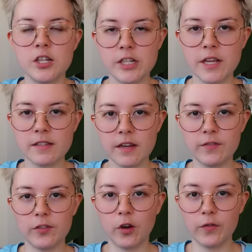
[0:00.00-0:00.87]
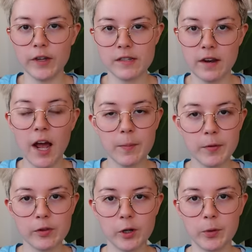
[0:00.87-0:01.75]
She says that if Soph is
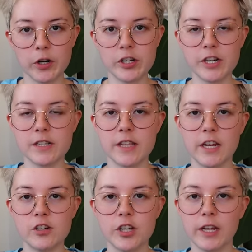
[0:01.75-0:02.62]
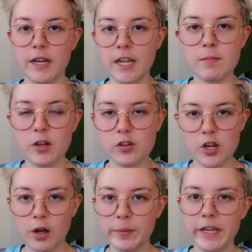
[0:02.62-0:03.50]
unhappy with her purchase, then she can email
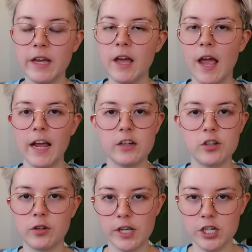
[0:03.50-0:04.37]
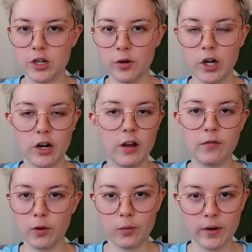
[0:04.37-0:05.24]
Shelby and she'll issue her a
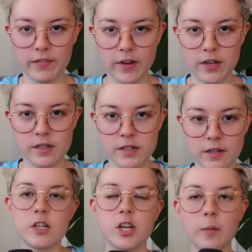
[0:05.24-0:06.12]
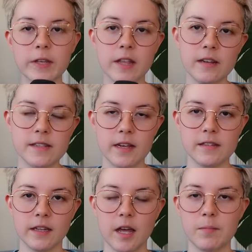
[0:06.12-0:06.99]
full refund. Shelby then says
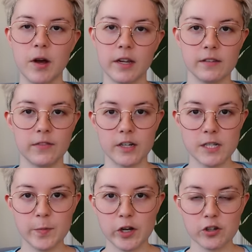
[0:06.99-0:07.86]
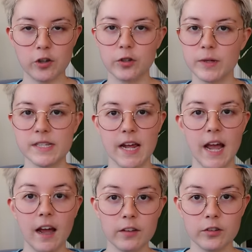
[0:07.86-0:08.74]
that that mug is very special. The reason it
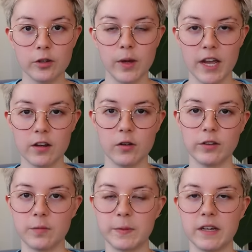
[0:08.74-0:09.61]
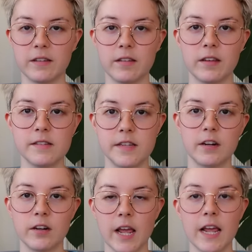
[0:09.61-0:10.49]
has two handles is because it's
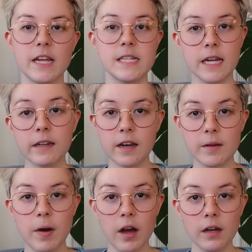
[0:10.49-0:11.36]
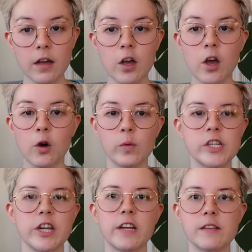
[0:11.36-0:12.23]
considered a dignity mug,
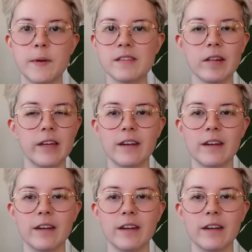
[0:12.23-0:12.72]
which is basically